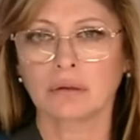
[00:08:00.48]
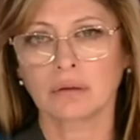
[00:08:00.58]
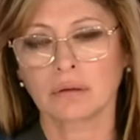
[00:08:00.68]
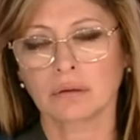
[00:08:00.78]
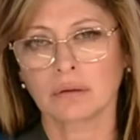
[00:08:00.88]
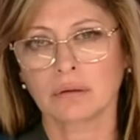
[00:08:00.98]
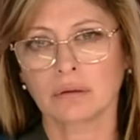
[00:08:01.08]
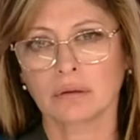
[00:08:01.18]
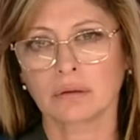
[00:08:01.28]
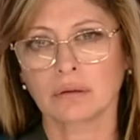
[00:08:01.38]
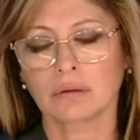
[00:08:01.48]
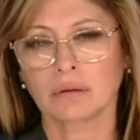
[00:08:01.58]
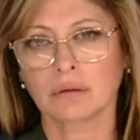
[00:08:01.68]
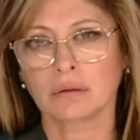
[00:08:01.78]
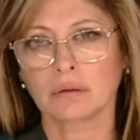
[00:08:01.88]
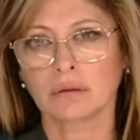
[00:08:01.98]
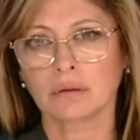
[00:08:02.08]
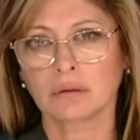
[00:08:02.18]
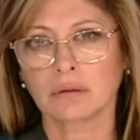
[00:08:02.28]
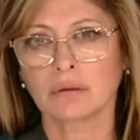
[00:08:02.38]

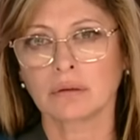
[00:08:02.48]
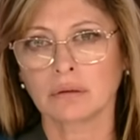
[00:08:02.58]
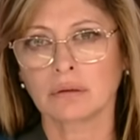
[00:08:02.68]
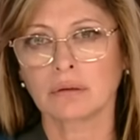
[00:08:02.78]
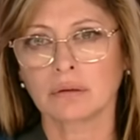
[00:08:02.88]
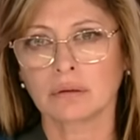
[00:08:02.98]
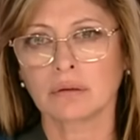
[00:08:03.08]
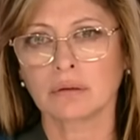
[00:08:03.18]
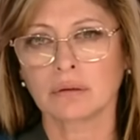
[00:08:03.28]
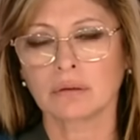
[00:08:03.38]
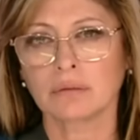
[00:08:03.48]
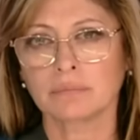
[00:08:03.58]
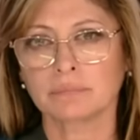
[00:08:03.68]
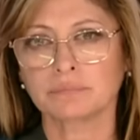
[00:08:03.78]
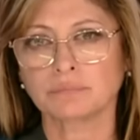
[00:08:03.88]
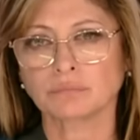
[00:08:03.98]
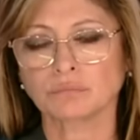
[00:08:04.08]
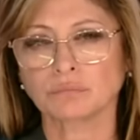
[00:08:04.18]
No words are spoken by the person on screen.